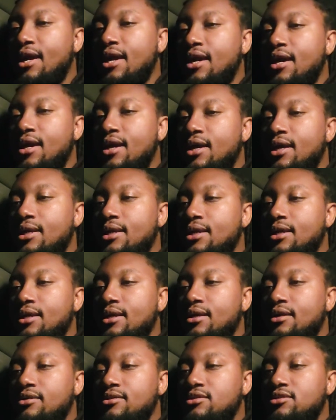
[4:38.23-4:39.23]
And
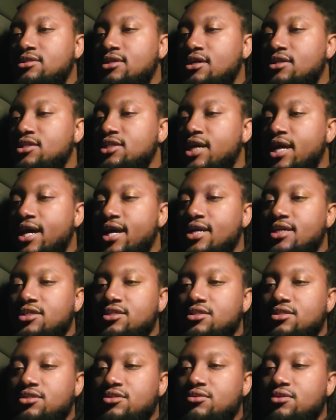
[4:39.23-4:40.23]
such
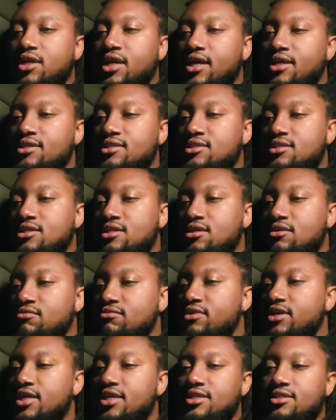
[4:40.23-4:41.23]
as you can't see
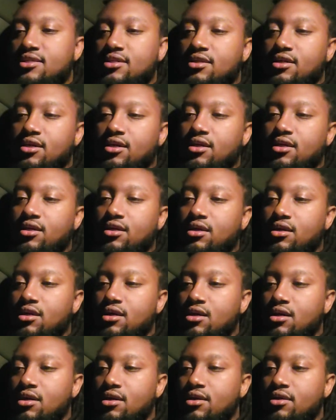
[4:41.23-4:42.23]
reasoning,
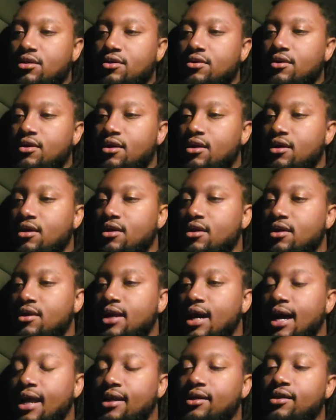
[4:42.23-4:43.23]
you're
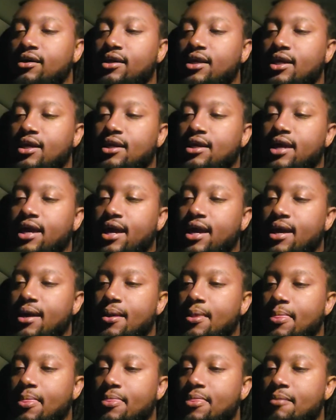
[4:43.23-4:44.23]
not looking at
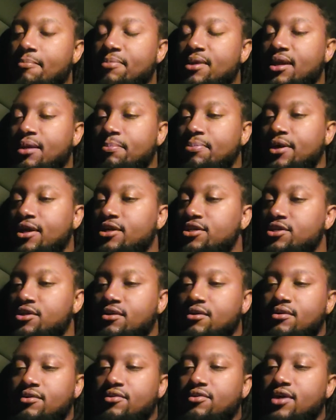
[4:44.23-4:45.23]
the big
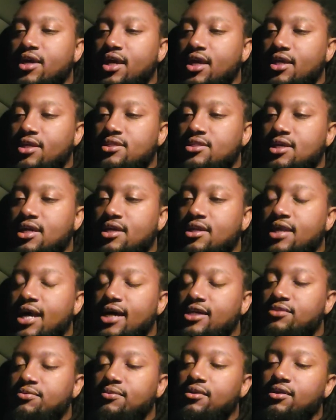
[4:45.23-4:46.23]
picture on things, and
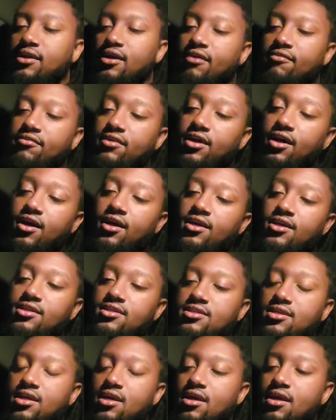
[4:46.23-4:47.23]
that's what love
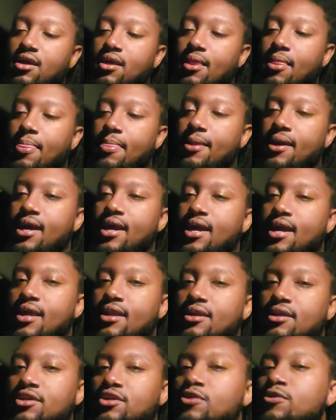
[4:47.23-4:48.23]
does.
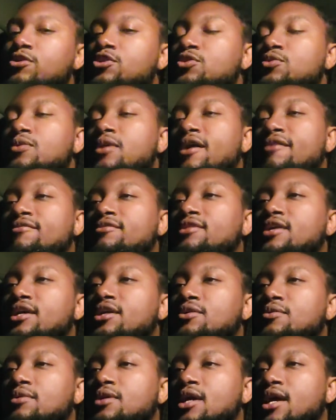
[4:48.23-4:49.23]
And you do
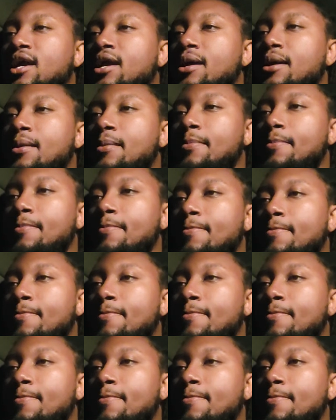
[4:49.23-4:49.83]
everything you can.